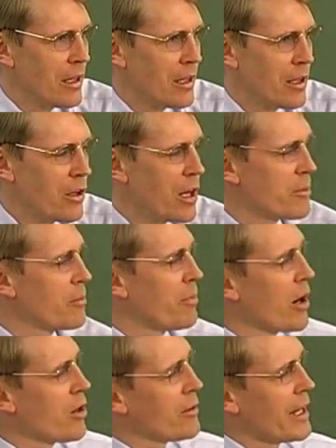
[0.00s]
You get up to
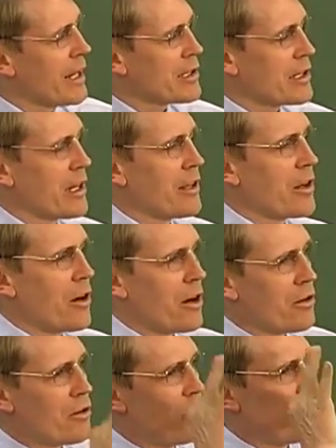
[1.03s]
Barrow, Alaska, there are
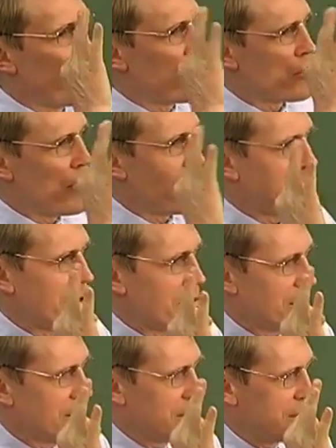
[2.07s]
no trees,
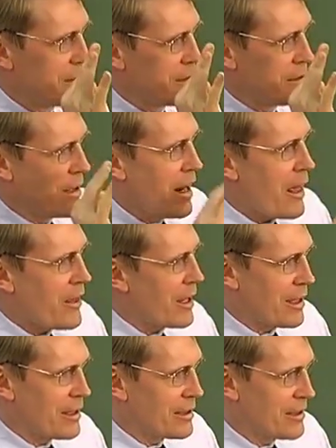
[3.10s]
nothing.
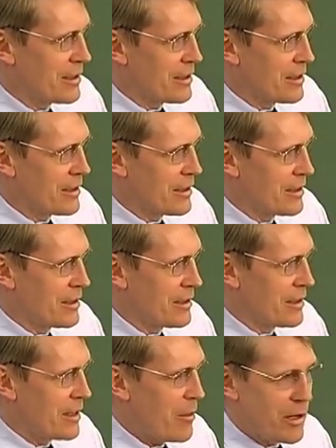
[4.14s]

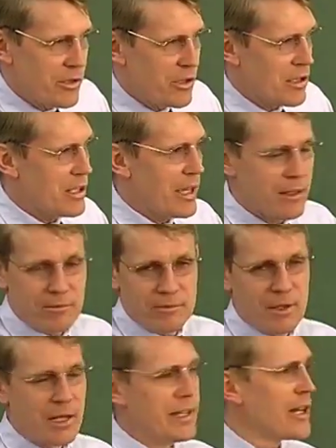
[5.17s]
I mean, it's just like
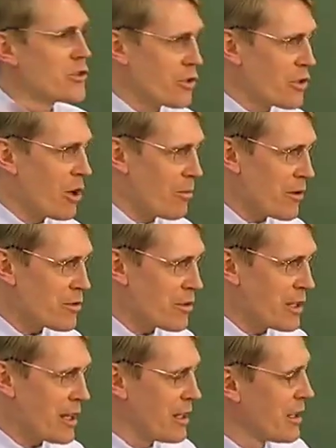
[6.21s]
a desert almost,
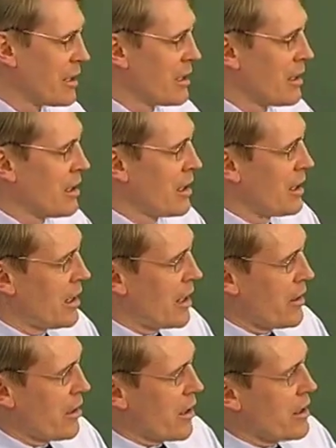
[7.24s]
okay? Here
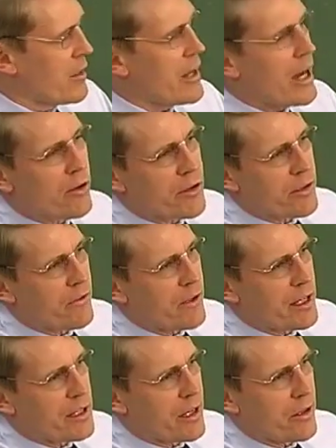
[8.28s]
they are, 1,000
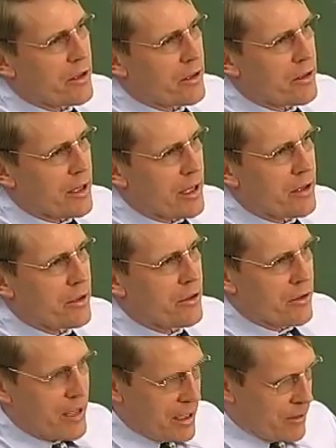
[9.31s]
feet
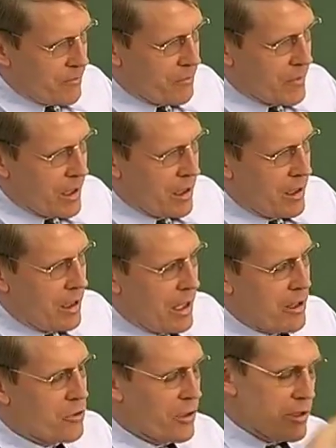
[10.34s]
underground, and
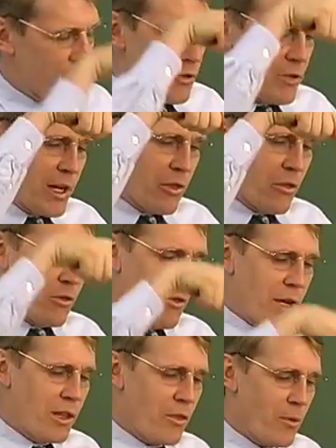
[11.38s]
drilled straight through a
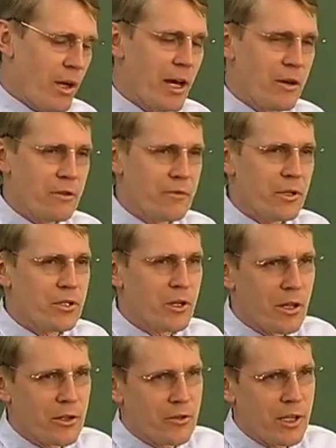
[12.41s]
300-foot tall
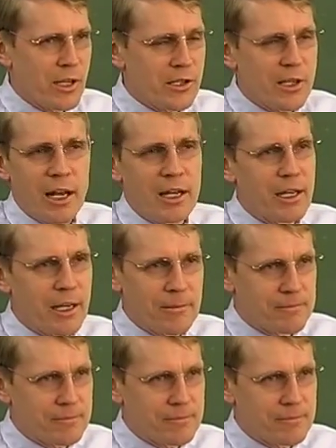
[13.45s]
tree standing up.